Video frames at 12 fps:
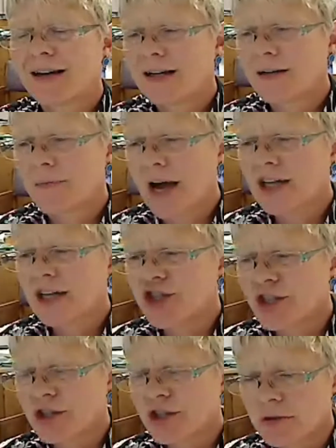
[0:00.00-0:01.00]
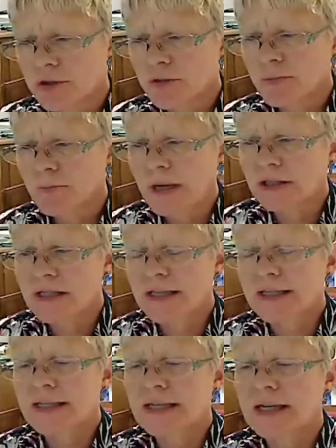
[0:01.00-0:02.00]
I shear about
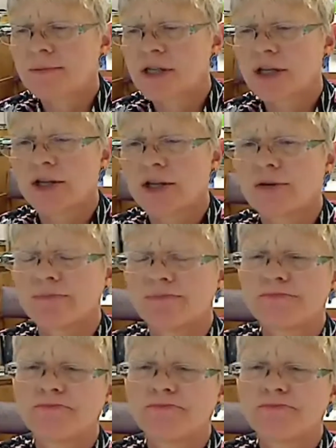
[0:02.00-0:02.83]
6 times a year.